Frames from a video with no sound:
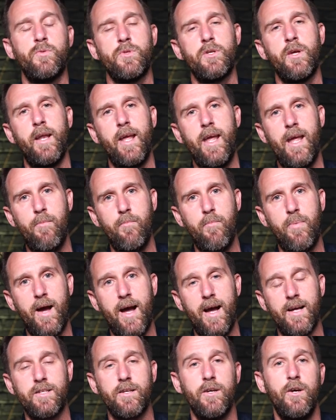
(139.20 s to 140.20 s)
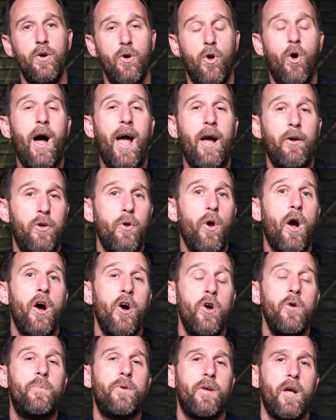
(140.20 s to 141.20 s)
was going to impact or how you
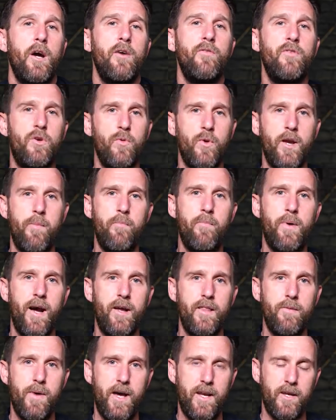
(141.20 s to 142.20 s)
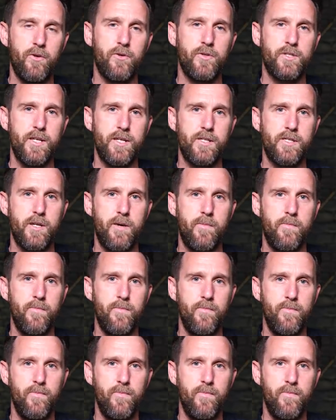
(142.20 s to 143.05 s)
hoped COVID would impact the medical system.